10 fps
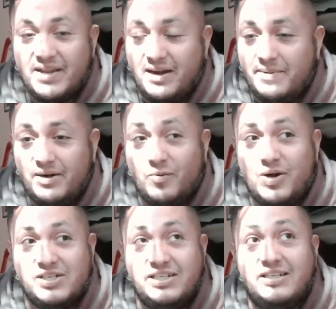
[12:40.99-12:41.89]
Up here in
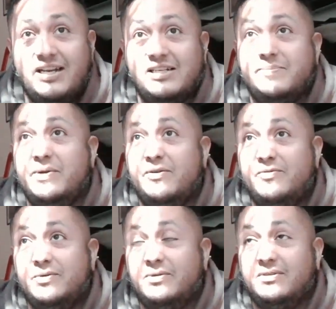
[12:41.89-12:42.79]
Washington, it's
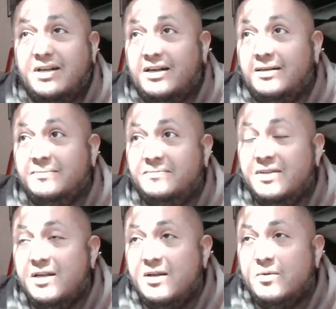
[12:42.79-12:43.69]
beautiful.
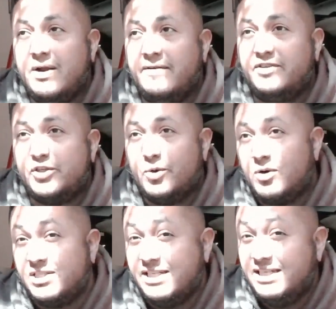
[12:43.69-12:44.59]
We have
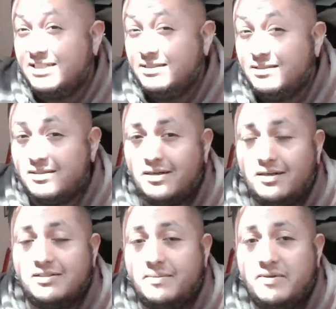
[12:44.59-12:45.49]
shorter seasons
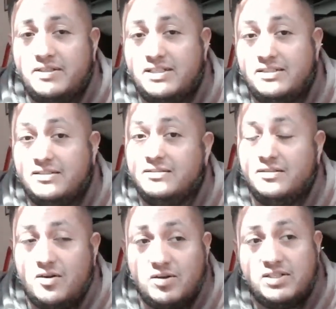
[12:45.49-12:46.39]
on some of the
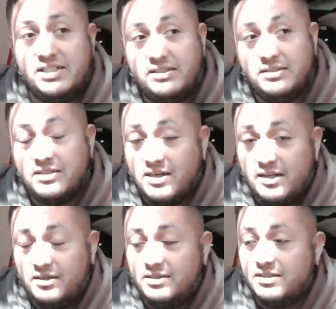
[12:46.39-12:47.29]
seasons and longer seasons on
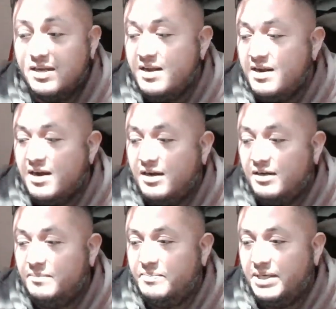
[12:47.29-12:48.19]
others.
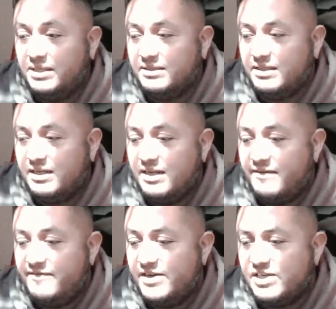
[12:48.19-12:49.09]
But
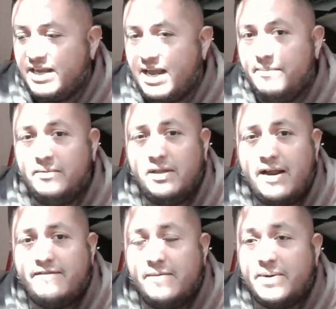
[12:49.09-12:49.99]
the fish and game
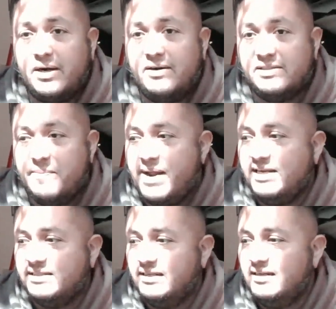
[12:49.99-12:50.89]
life up here is
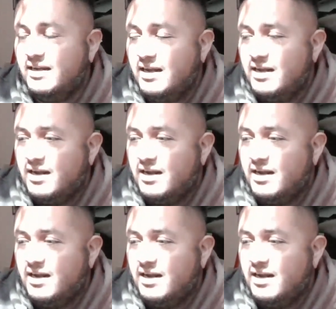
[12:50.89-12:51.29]
amazing.